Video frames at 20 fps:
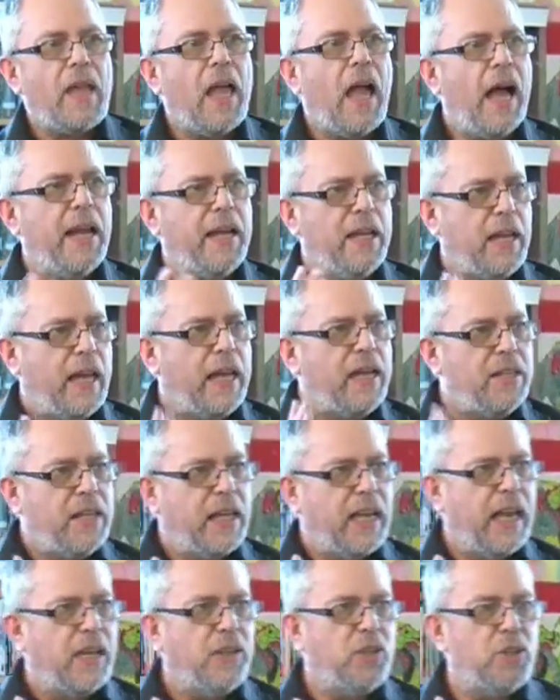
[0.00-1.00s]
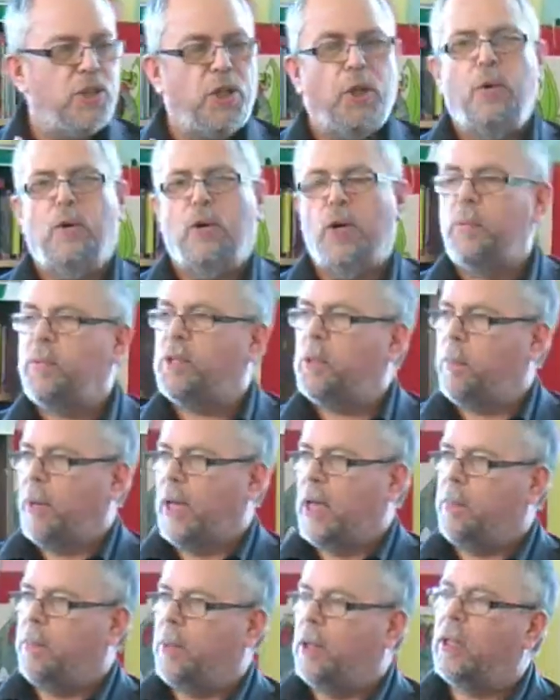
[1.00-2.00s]
And it indicates two groups of
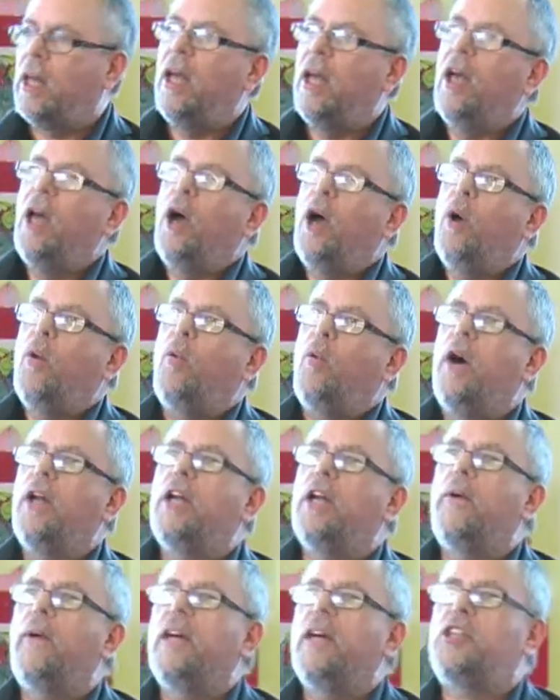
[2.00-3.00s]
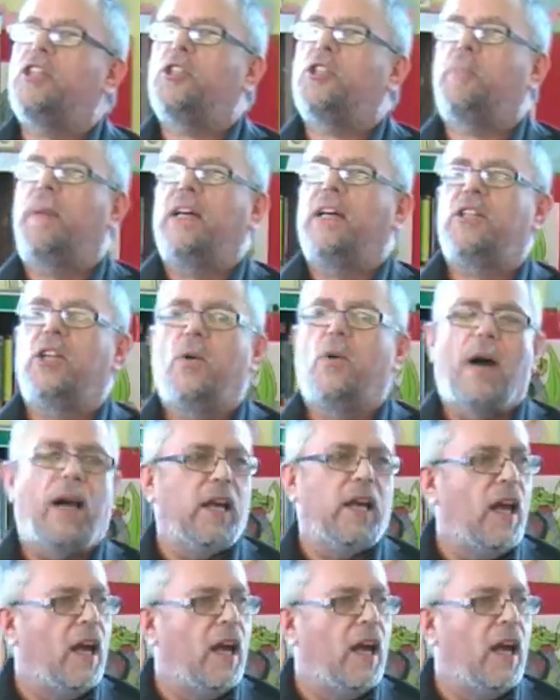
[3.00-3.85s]
people. One who I suspect are quite